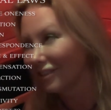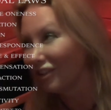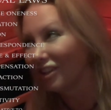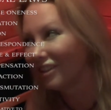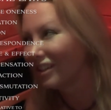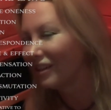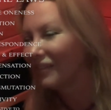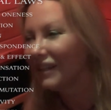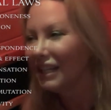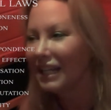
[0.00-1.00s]
long
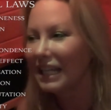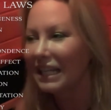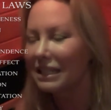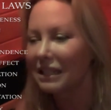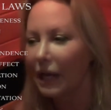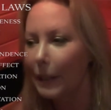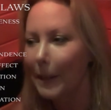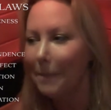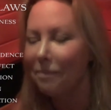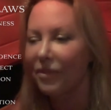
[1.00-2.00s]
ago, he said,
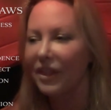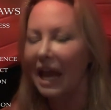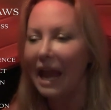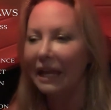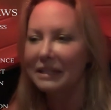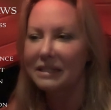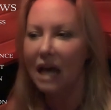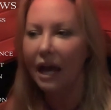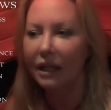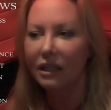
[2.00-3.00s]
the
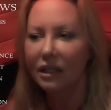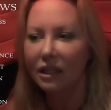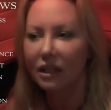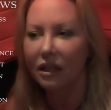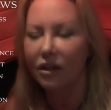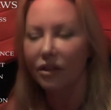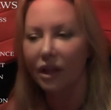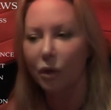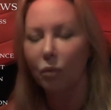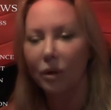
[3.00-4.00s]
anxiety
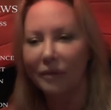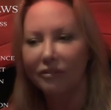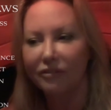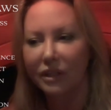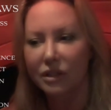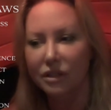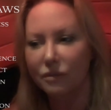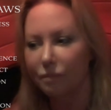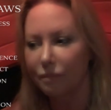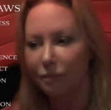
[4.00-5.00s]
that a woman
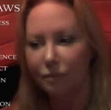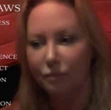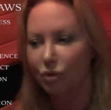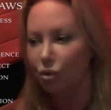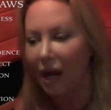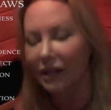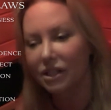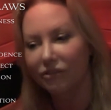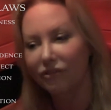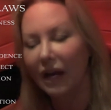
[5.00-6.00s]
feels trying
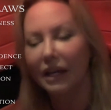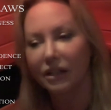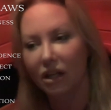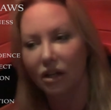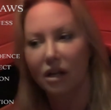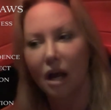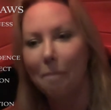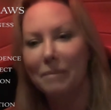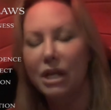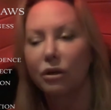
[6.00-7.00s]
to find a
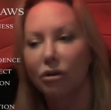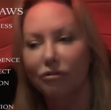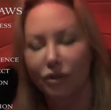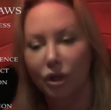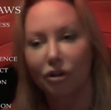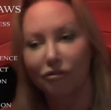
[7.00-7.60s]
meal for her